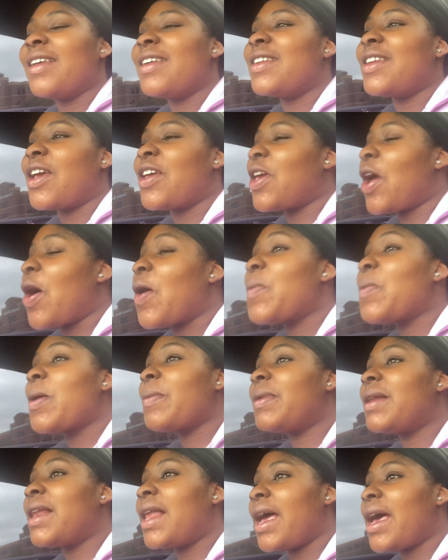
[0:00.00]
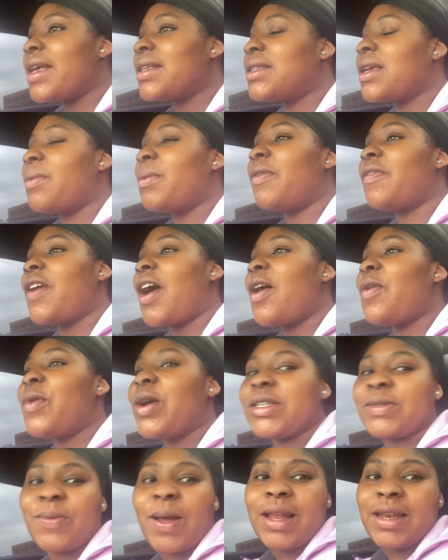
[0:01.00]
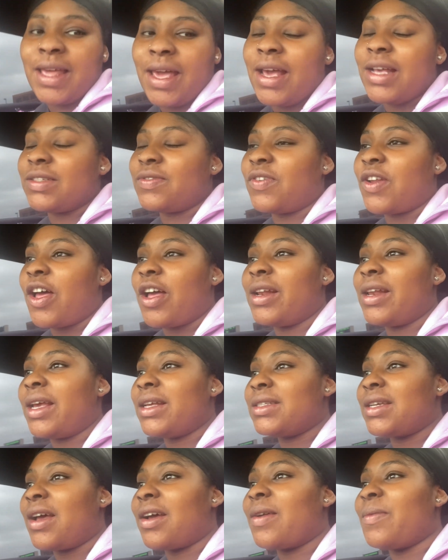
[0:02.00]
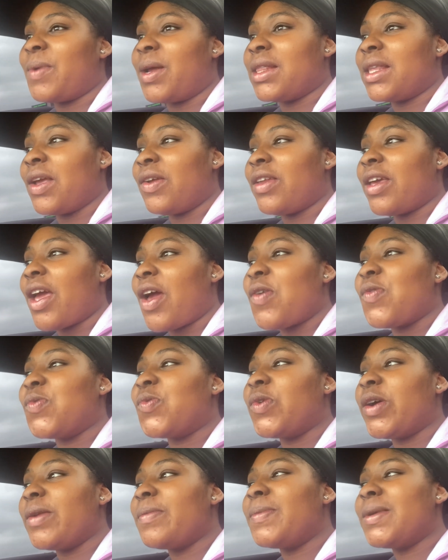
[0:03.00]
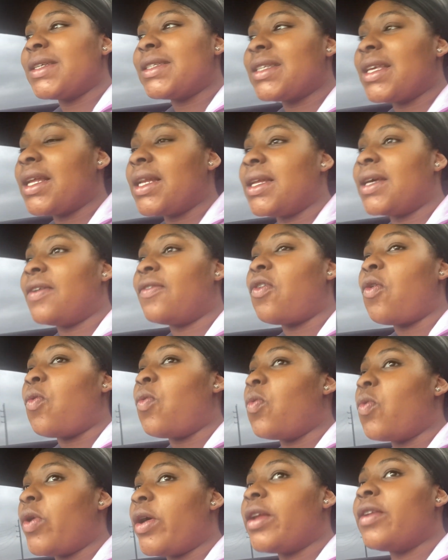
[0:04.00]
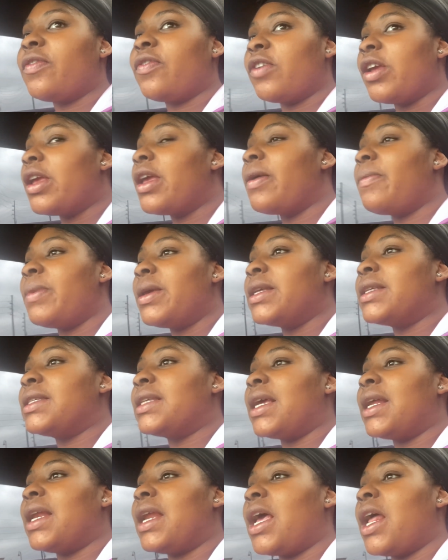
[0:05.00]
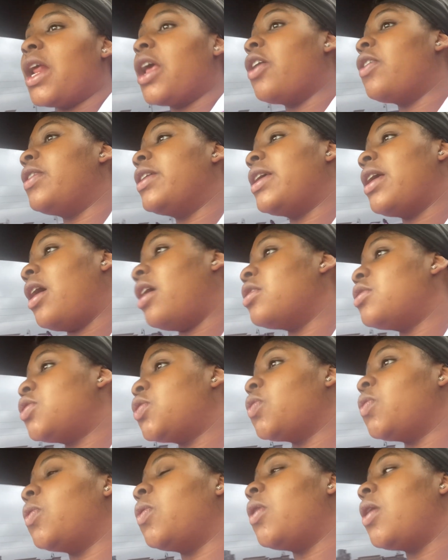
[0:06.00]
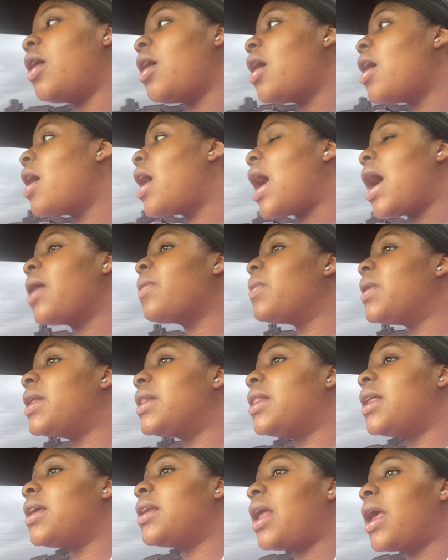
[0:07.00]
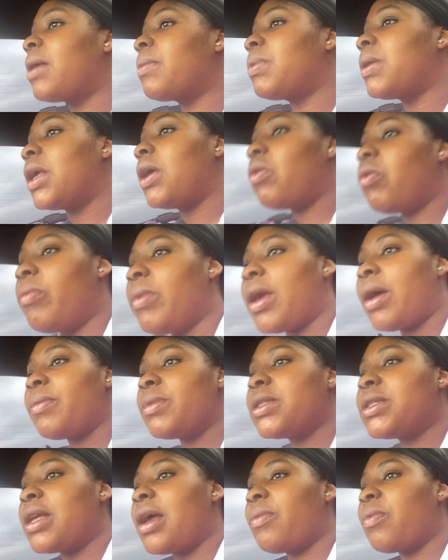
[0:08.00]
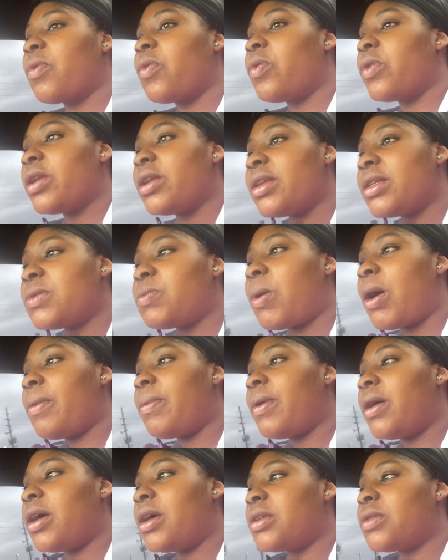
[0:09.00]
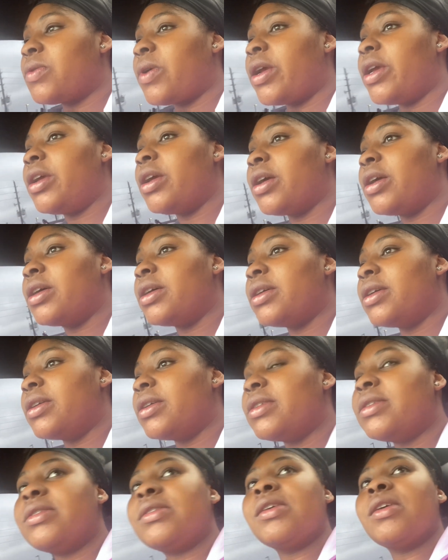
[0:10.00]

Now, y'all remember last time, if y'all watched my last vlog, they talking about they only had one biscuit left. One freaking biscuit. Now they only got two. I really think they playing with me. I'm gonna stop going to this Popeyes right here because